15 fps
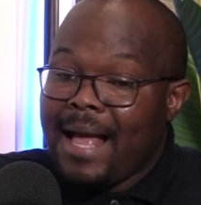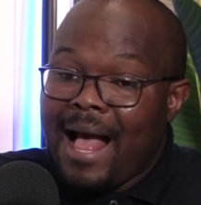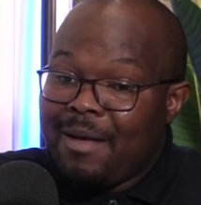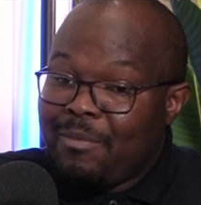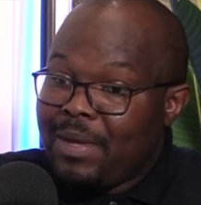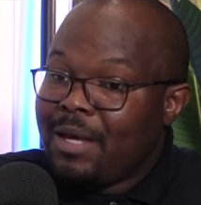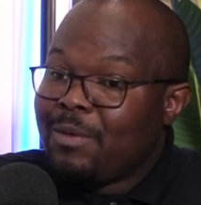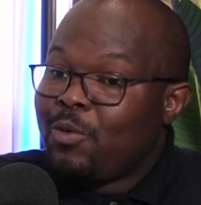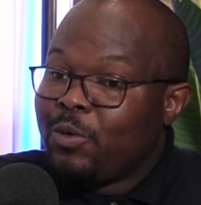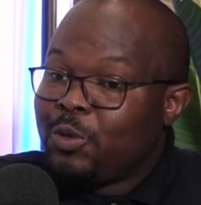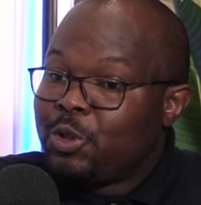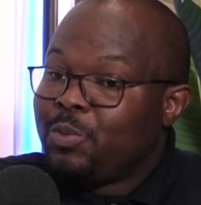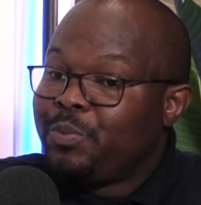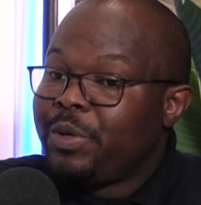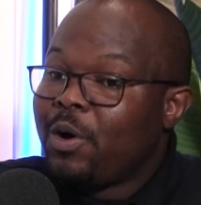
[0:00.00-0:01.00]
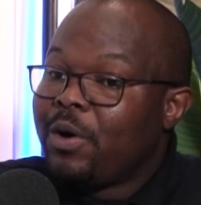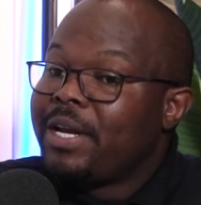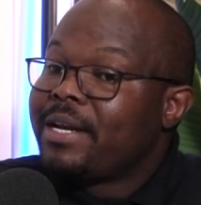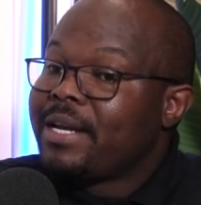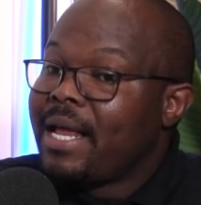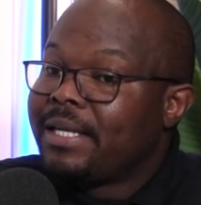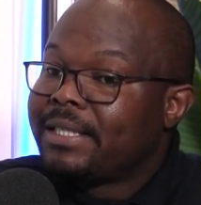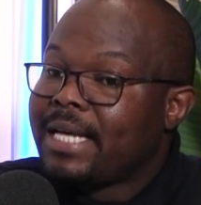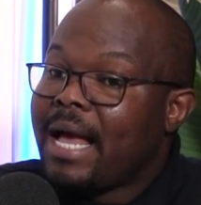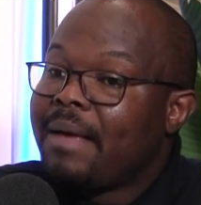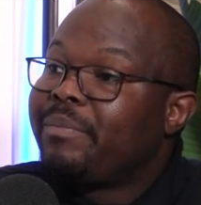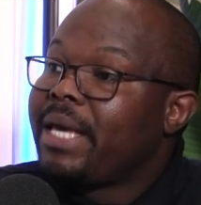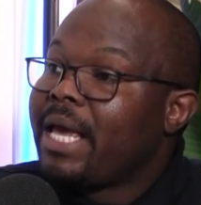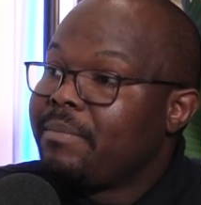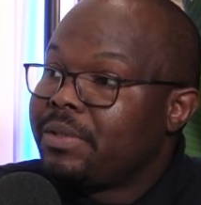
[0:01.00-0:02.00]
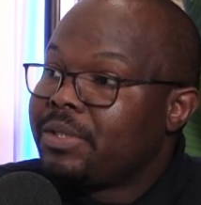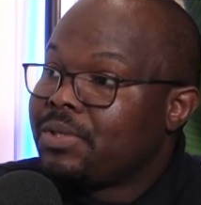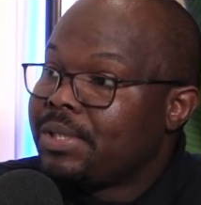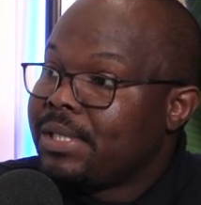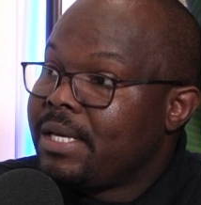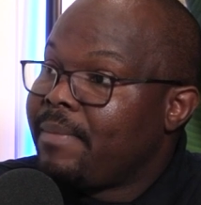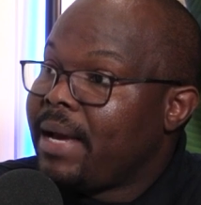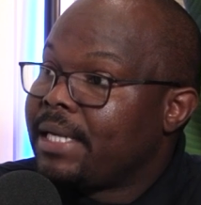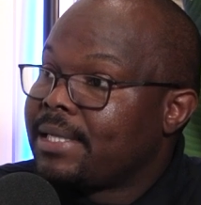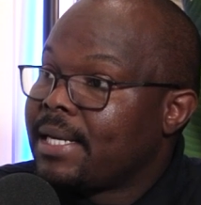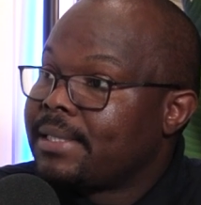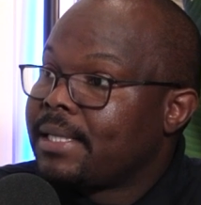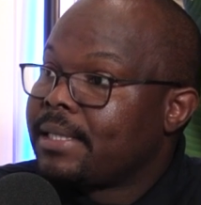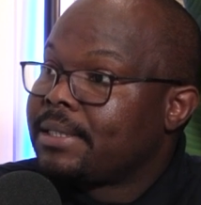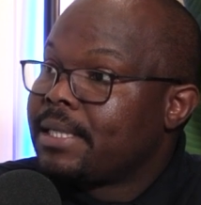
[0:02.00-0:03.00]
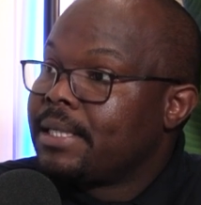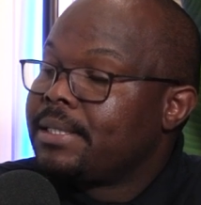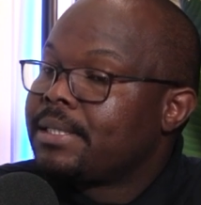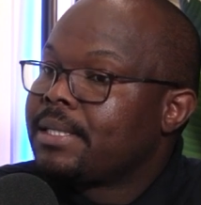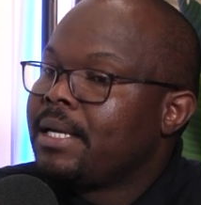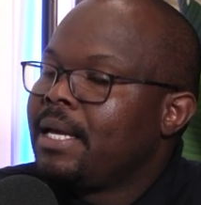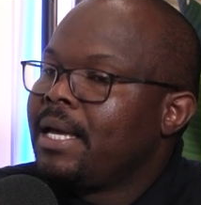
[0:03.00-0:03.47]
I'm going to be on a real time, be able to see my transactions.